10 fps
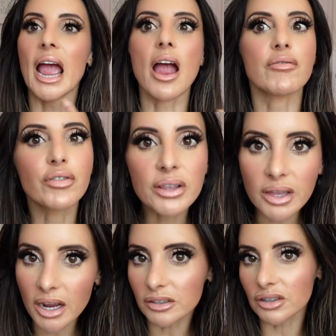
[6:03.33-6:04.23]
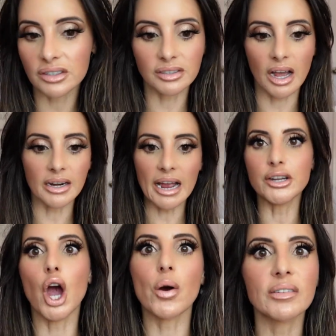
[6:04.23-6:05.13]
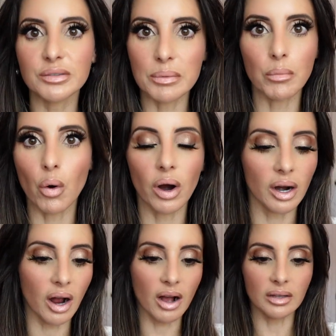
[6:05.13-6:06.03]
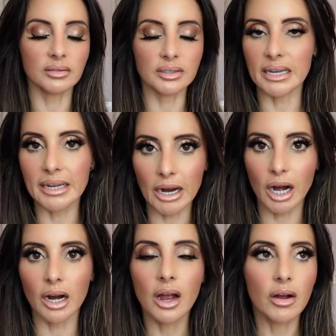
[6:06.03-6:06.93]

everything under the sun, I know I've spent more on skincare